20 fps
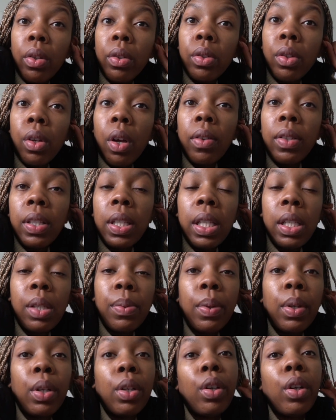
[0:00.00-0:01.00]
So after this
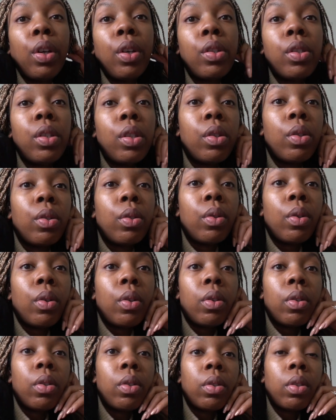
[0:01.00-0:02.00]
we're going to go to
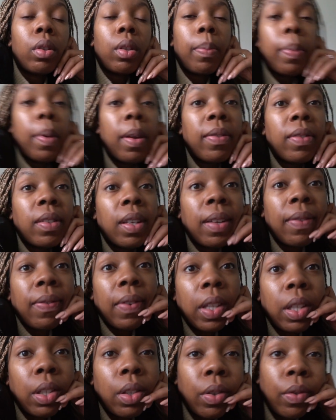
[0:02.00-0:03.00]
the birthday
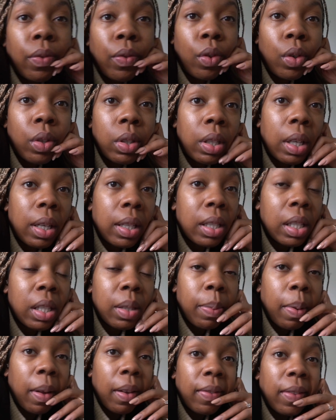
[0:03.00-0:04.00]
venue for Adonis'
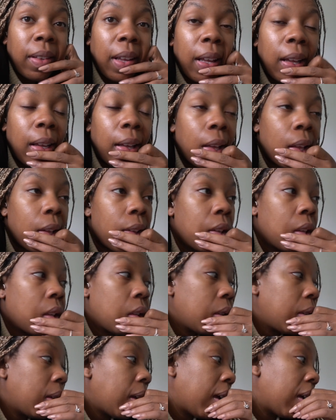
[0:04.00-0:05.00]
birthday.
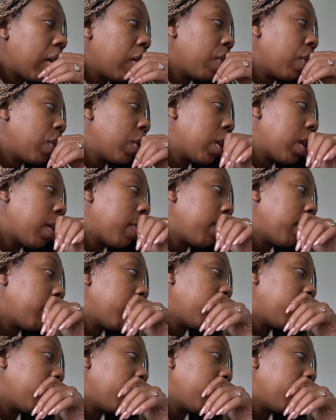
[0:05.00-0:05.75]
Yeah, what's up?